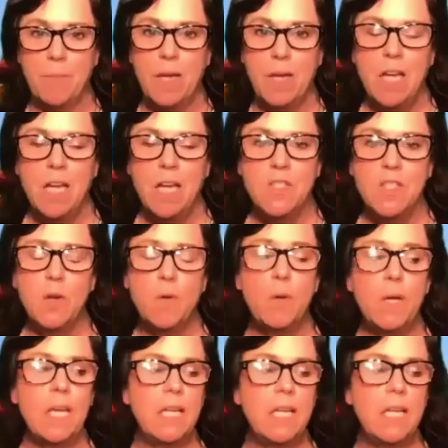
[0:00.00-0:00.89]
So
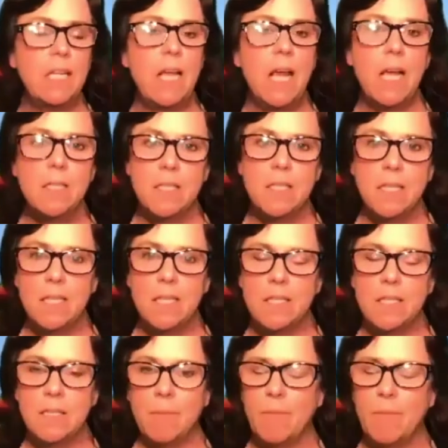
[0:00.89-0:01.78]
in
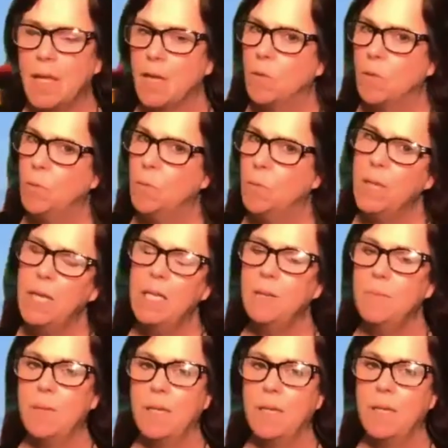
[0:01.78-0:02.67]
essence, I'm like, well, wait a
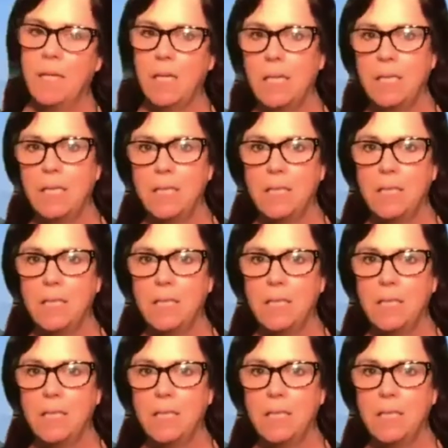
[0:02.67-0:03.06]
minute.